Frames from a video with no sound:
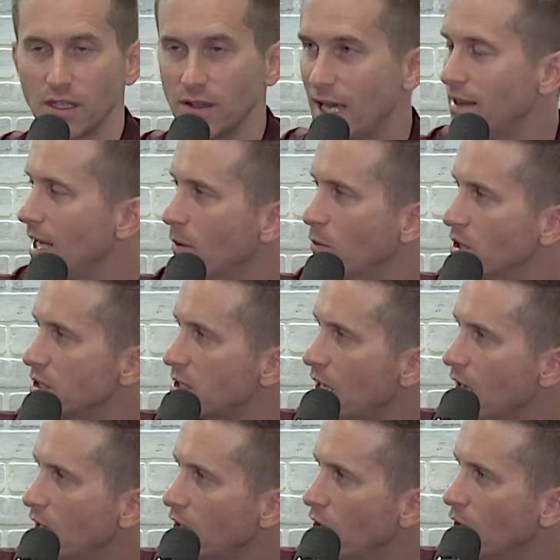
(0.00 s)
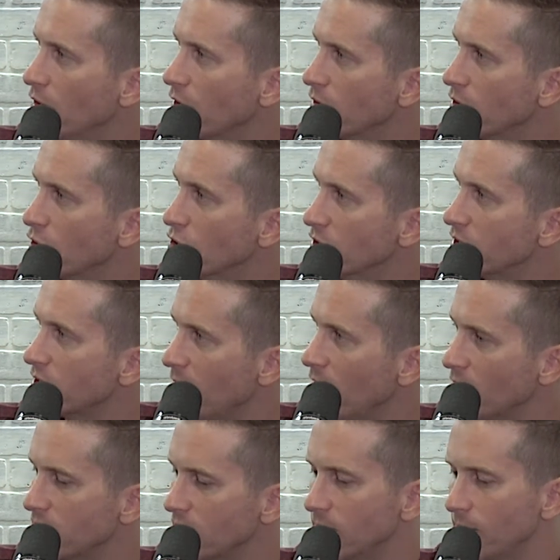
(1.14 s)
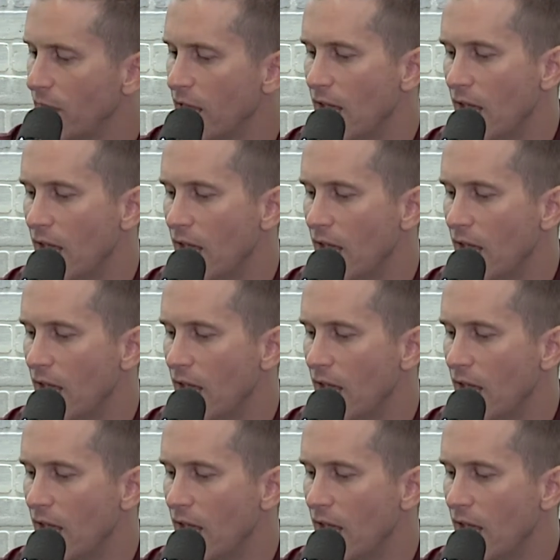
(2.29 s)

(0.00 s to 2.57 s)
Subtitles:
You know, that was, you know, the Good Samaritan.